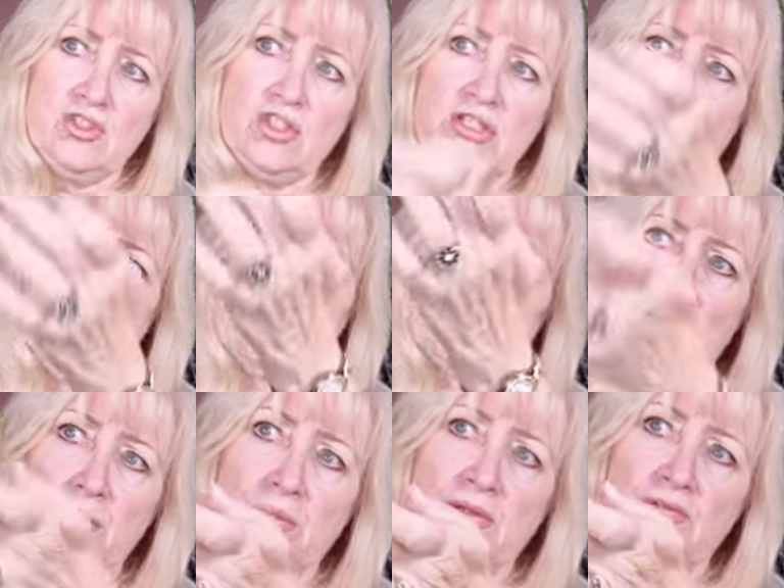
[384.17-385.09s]
She's had a
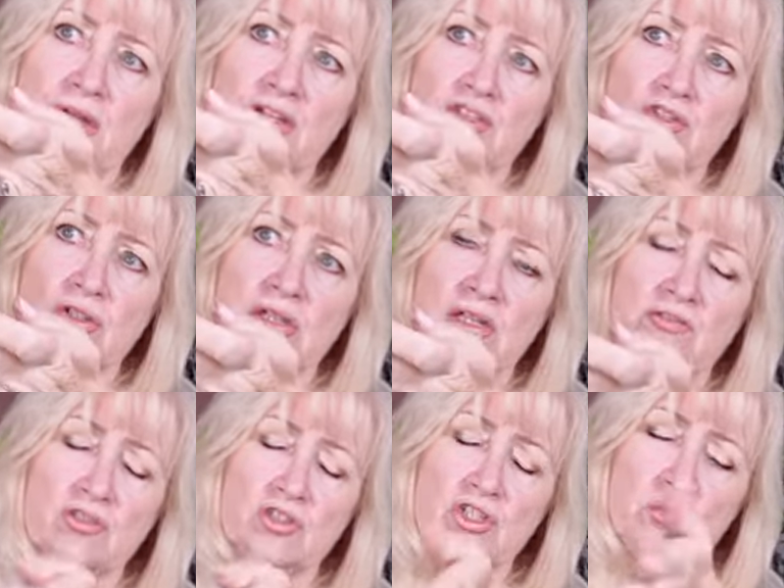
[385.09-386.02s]
couple of extra
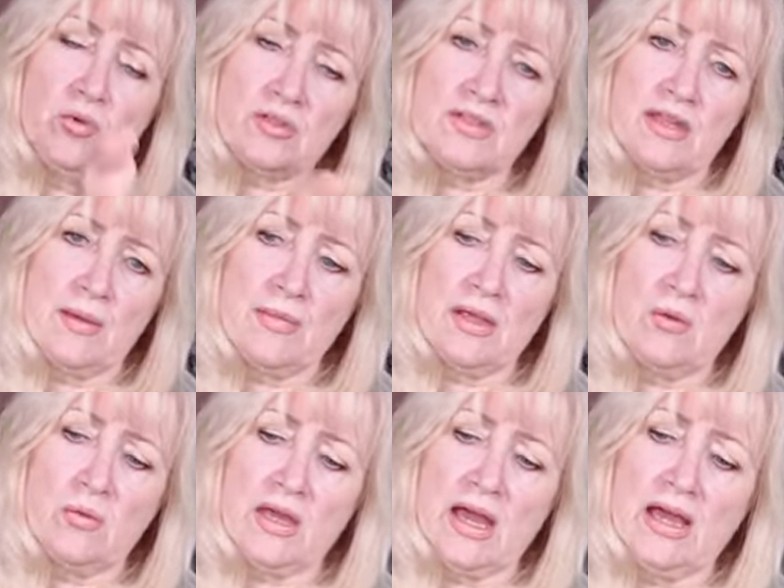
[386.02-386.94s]
leaves because she wasn't that big
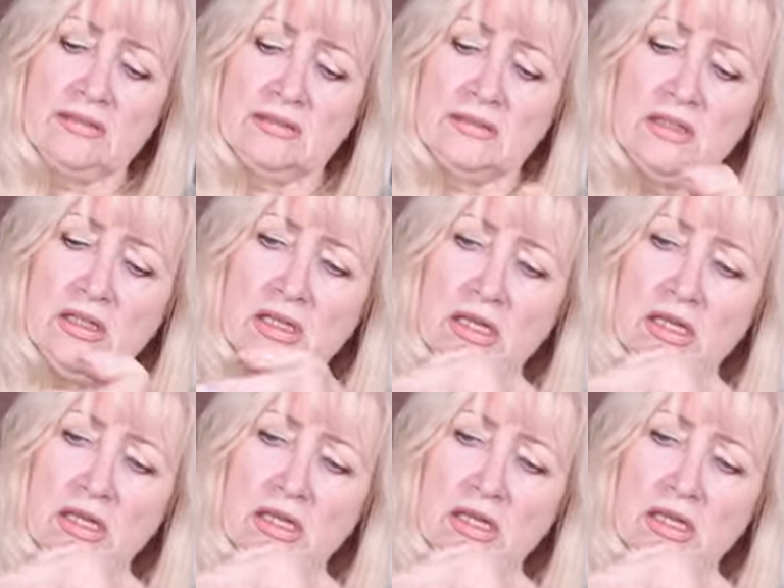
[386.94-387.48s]
when I had her.